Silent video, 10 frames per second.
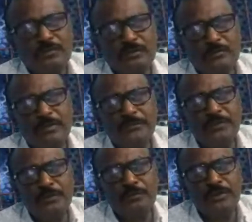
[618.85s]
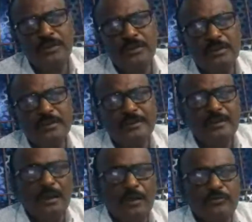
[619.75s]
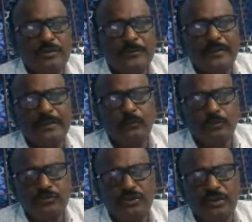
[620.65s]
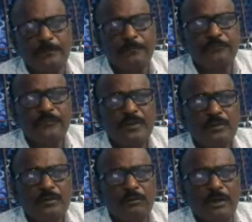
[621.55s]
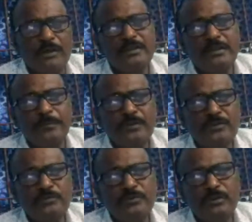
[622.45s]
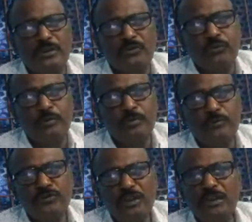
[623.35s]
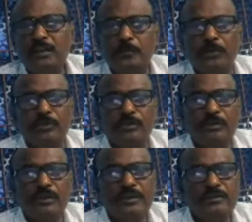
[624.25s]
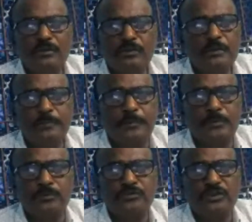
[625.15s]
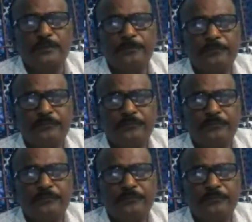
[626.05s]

Sometimes we also get a question, what is the difference between culpable homicide and murder? It is not the proper question.